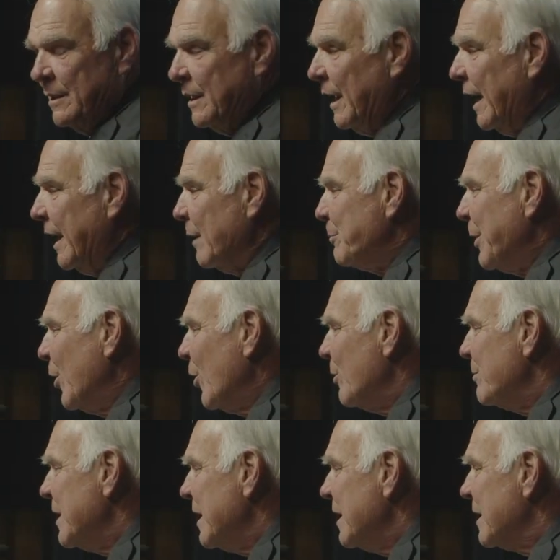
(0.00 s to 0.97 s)
and a parent
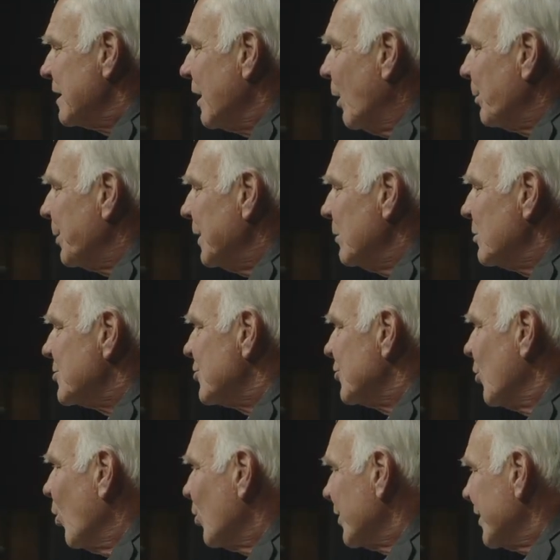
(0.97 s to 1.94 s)
media company, which is the
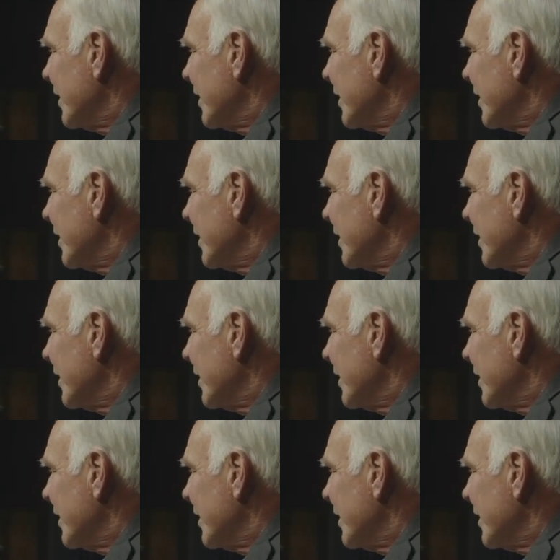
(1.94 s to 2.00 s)
holding